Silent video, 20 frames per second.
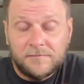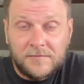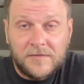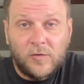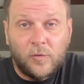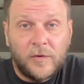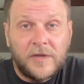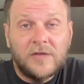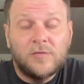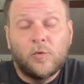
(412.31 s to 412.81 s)

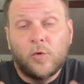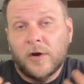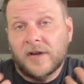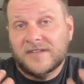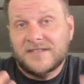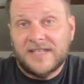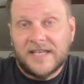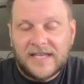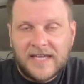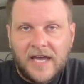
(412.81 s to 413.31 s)
we
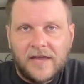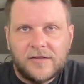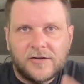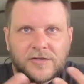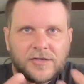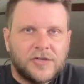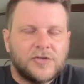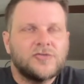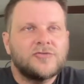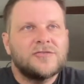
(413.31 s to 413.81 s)
worked together
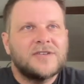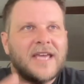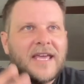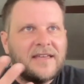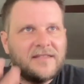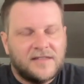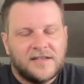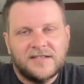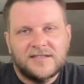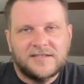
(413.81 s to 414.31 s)
to
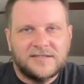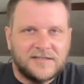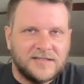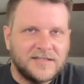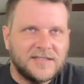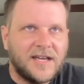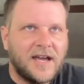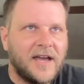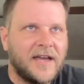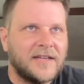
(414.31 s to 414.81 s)
create this
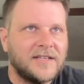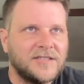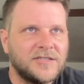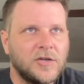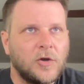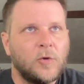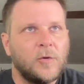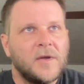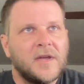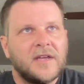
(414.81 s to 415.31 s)
design.
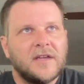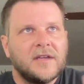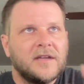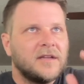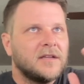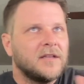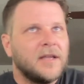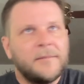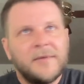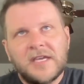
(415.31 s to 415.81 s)
So
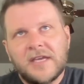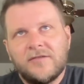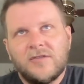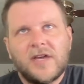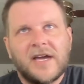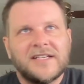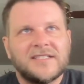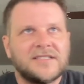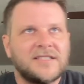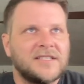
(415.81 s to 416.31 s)
let me give you
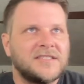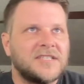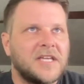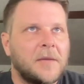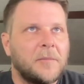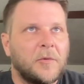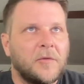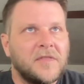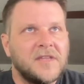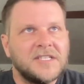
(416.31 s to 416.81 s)
guys an
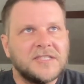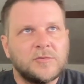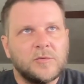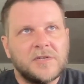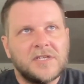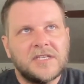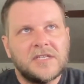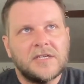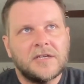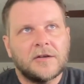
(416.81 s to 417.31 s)
example. This one
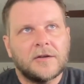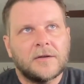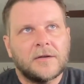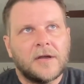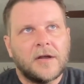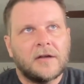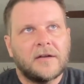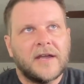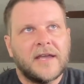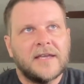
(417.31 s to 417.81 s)
here,
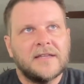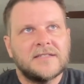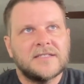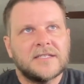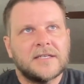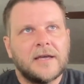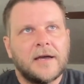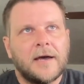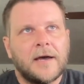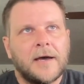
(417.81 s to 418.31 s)
all right,
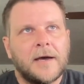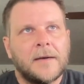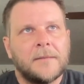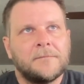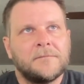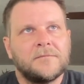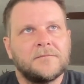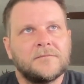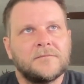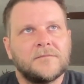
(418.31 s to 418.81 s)

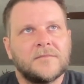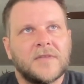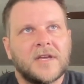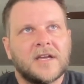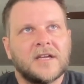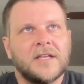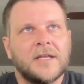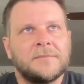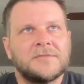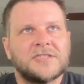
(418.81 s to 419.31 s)

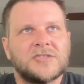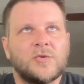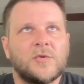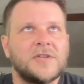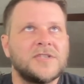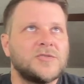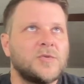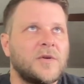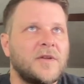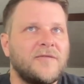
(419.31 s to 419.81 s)
Eclipse
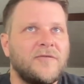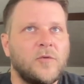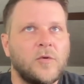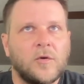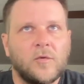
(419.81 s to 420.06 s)
2024